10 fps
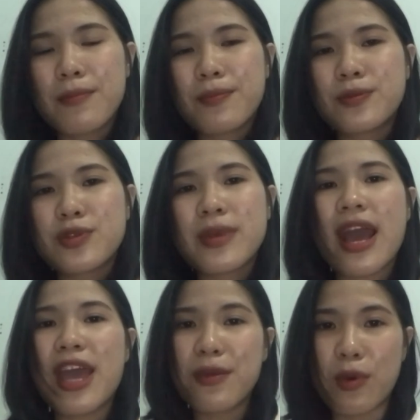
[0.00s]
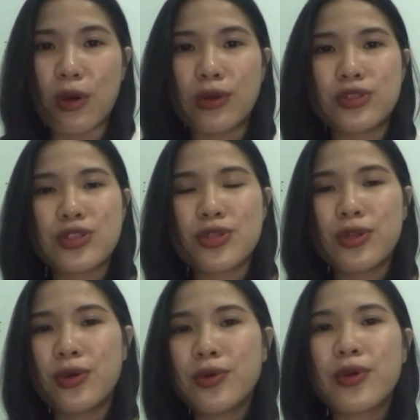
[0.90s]
to be able to
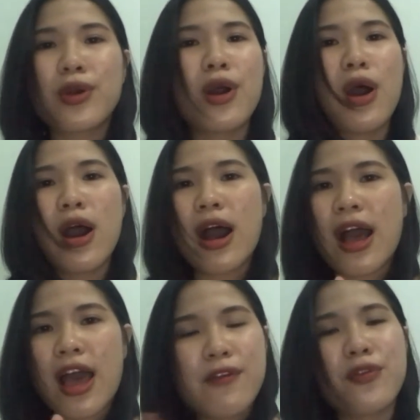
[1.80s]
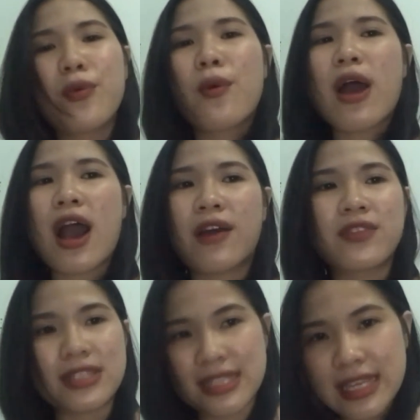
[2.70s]
look everywhere of the
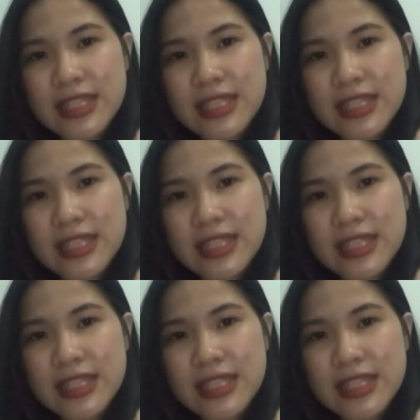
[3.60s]
scene.